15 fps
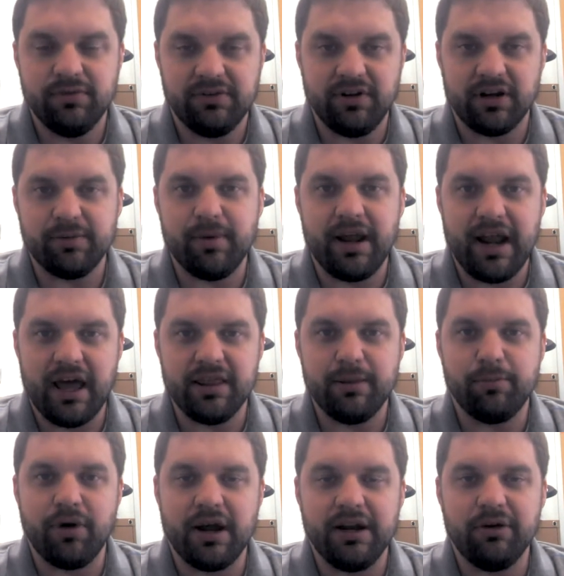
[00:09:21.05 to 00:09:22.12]
We talked about how they
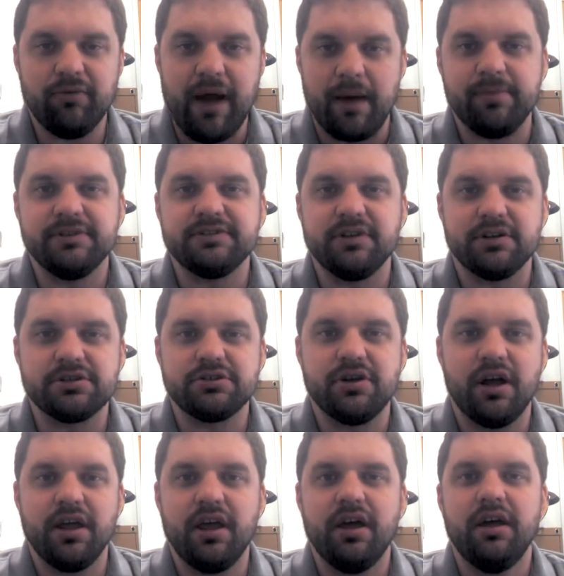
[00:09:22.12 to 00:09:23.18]
brought in rabbits to
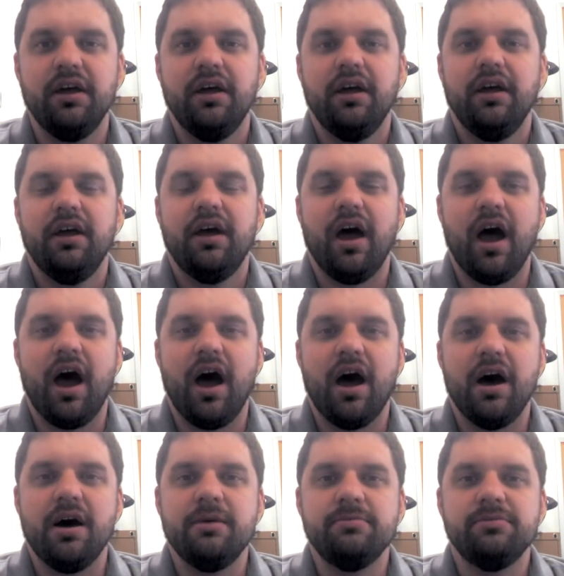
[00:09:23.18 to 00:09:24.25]
Australia
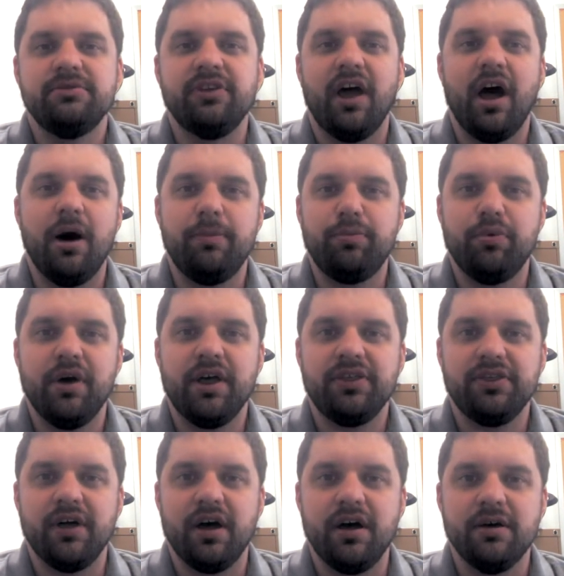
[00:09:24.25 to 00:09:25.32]
to help
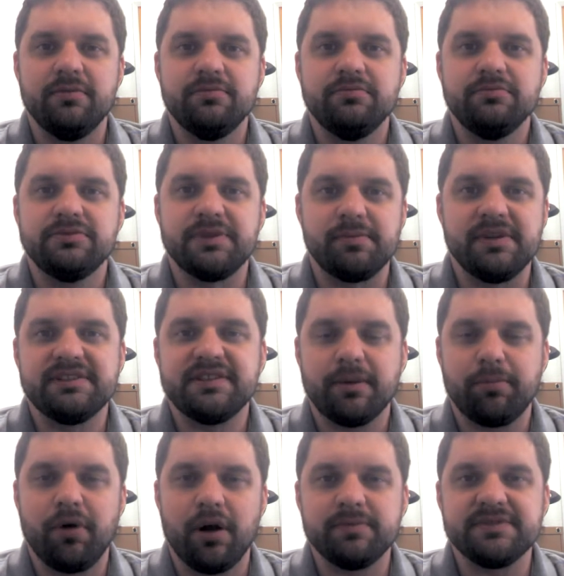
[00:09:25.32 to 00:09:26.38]
with some
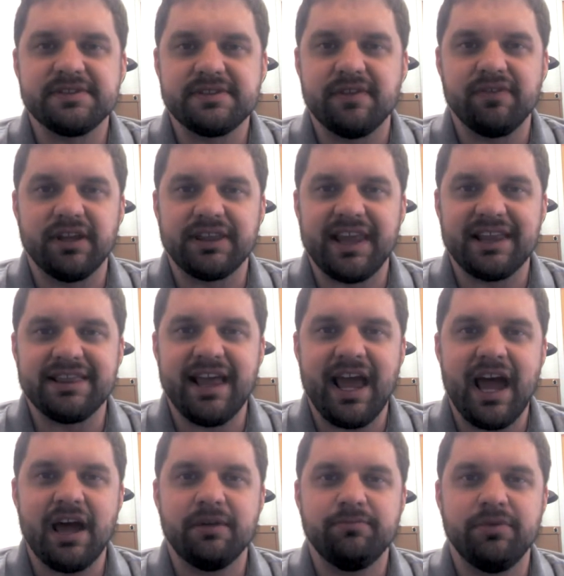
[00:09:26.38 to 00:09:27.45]
insect problems and stuff like that they
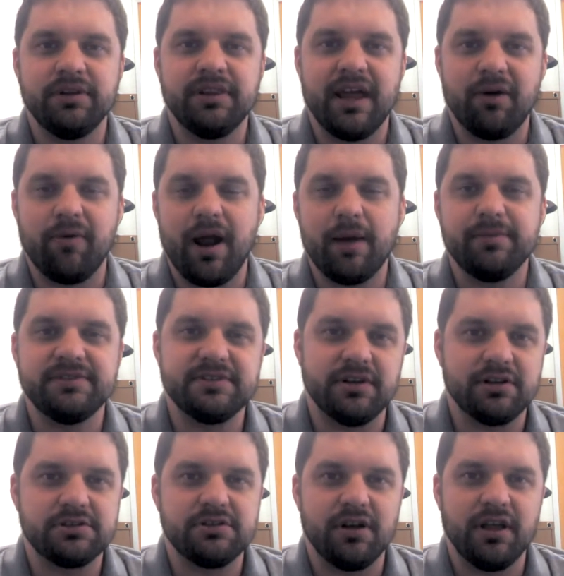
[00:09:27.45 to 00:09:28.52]
had, but the rabbits
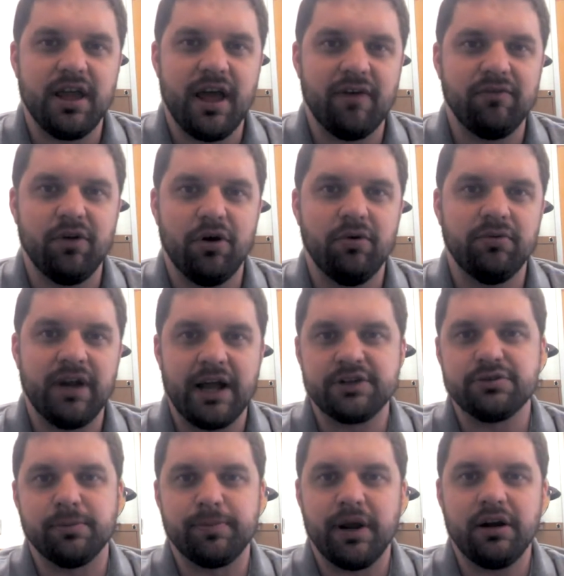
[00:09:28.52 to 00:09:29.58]
in Australia have no
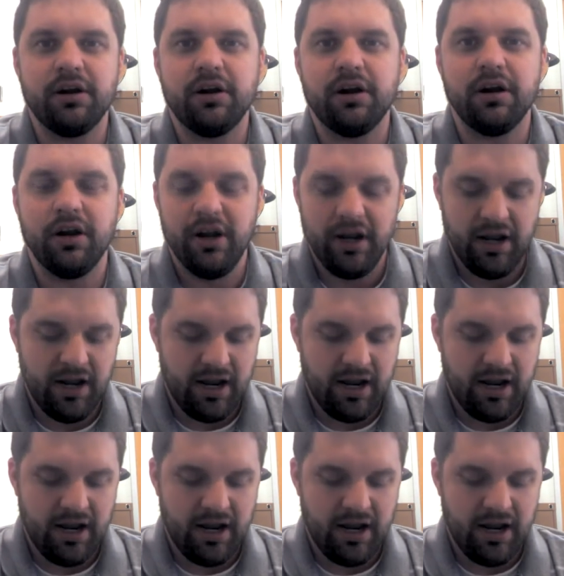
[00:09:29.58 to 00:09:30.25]
natural predator,